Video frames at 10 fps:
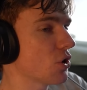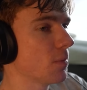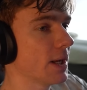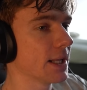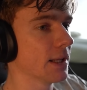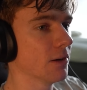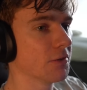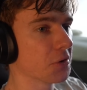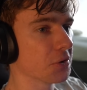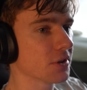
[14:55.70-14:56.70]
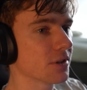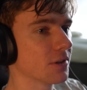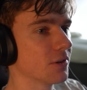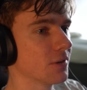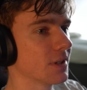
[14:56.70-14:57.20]
so many of course
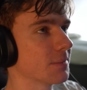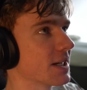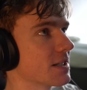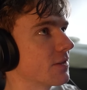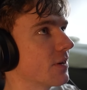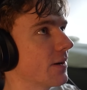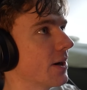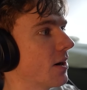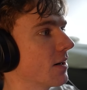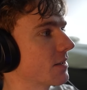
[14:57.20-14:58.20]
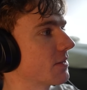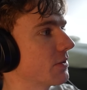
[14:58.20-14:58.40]
so that makes it very hard